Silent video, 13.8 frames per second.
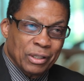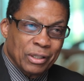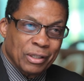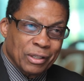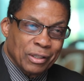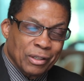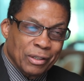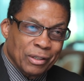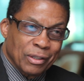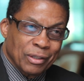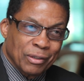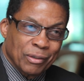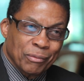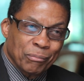
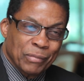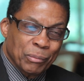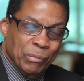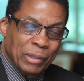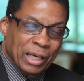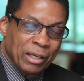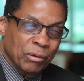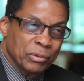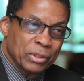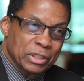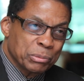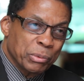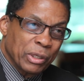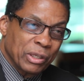my own
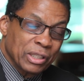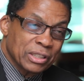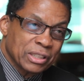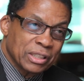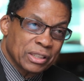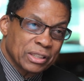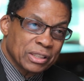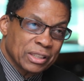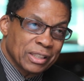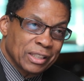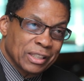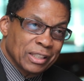experiences.